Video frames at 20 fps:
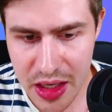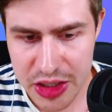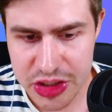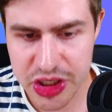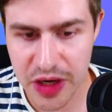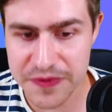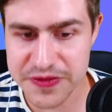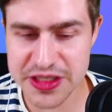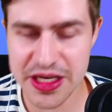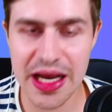
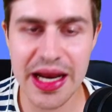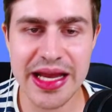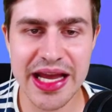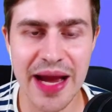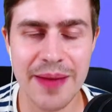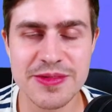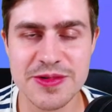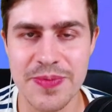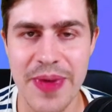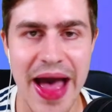So if Salah
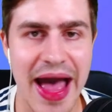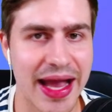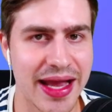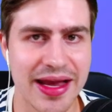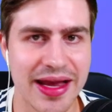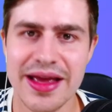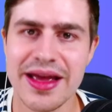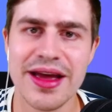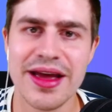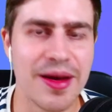comes
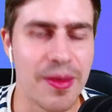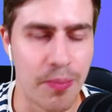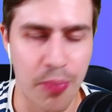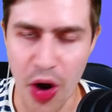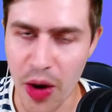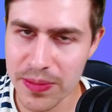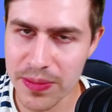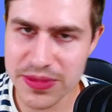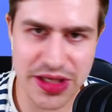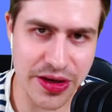back,
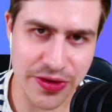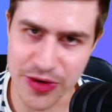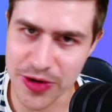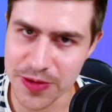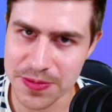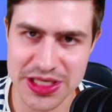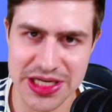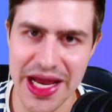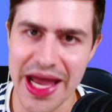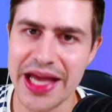bombs the
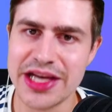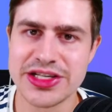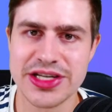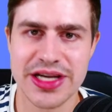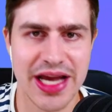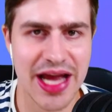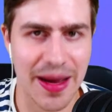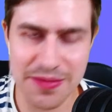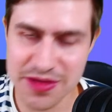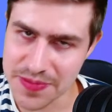group
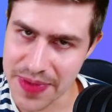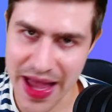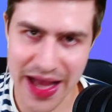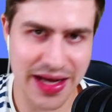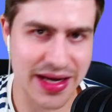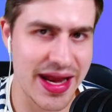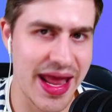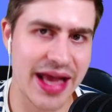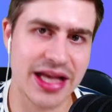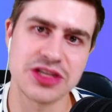stage, comes
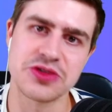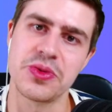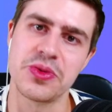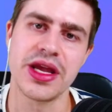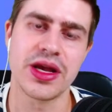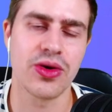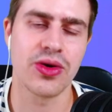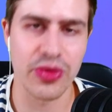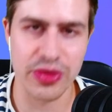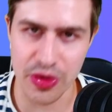back next
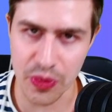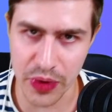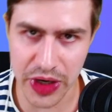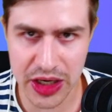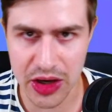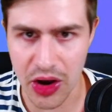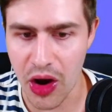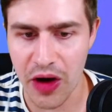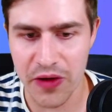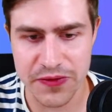week or the
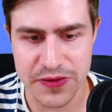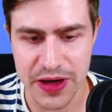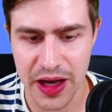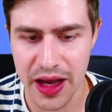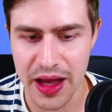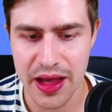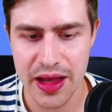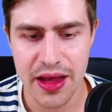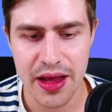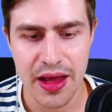week
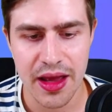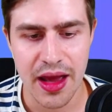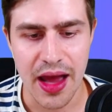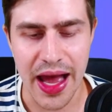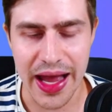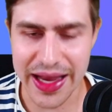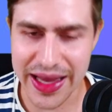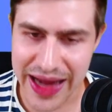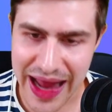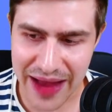after,
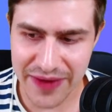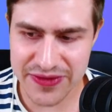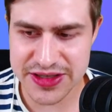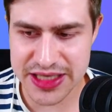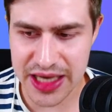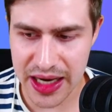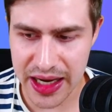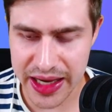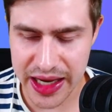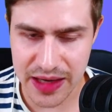I can have
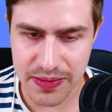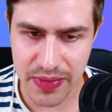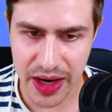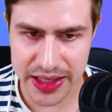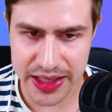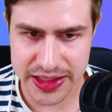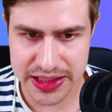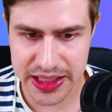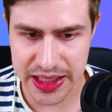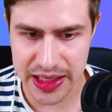Salah in
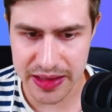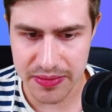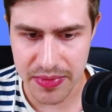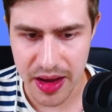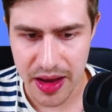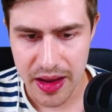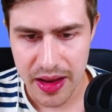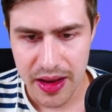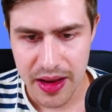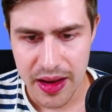my
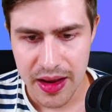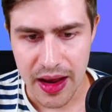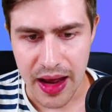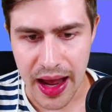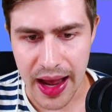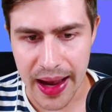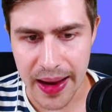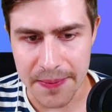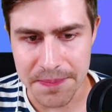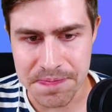team.
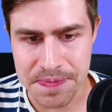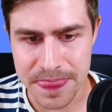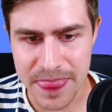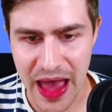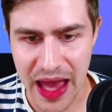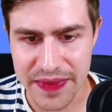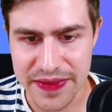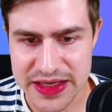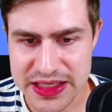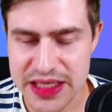
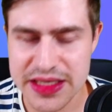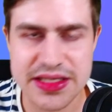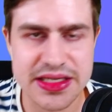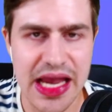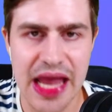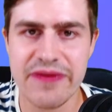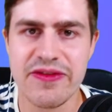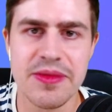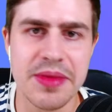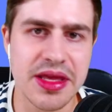And this is
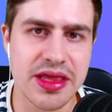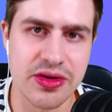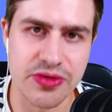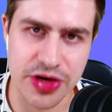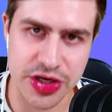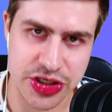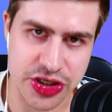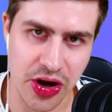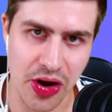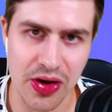saving me the
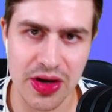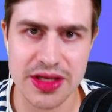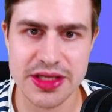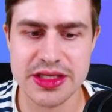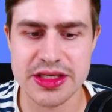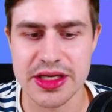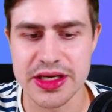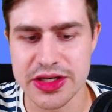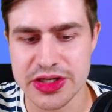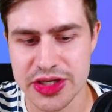
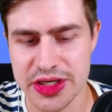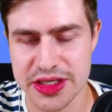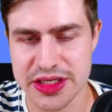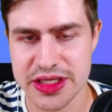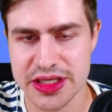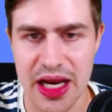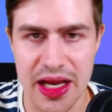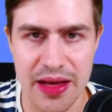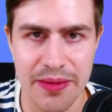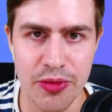Richarlison to
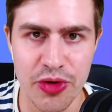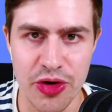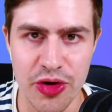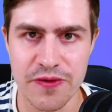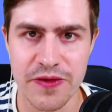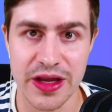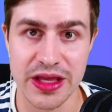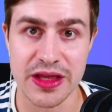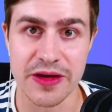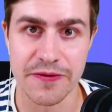Salah
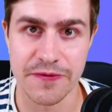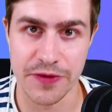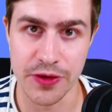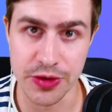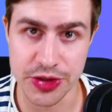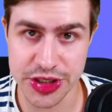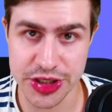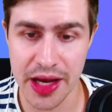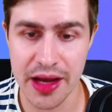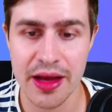move in the
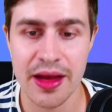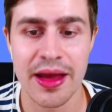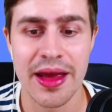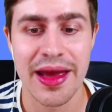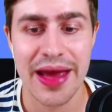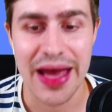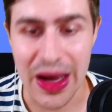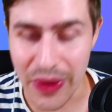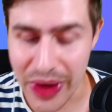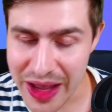future.
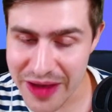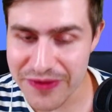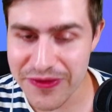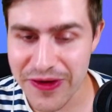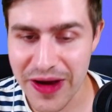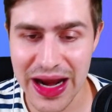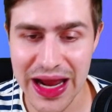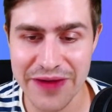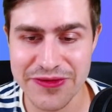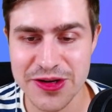However,
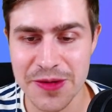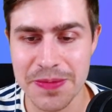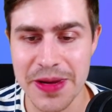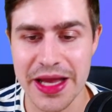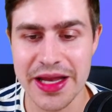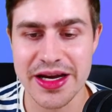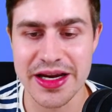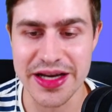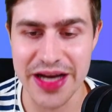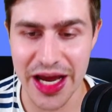I'll have to
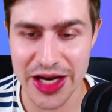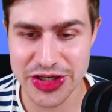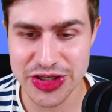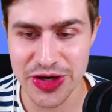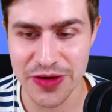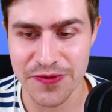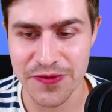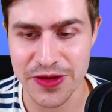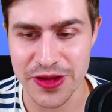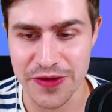play
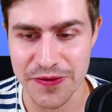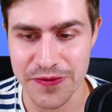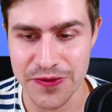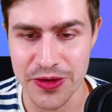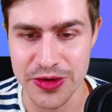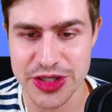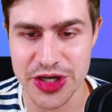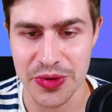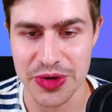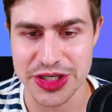Garnacho for the
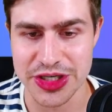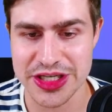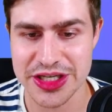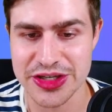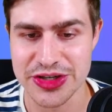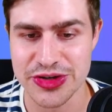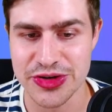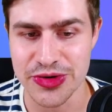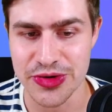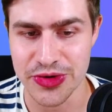future, which
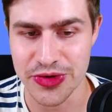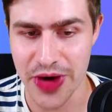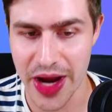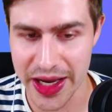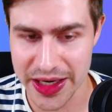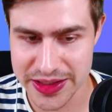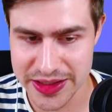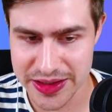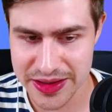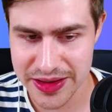isn't too
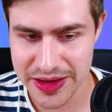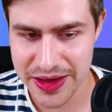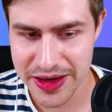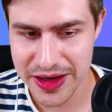great.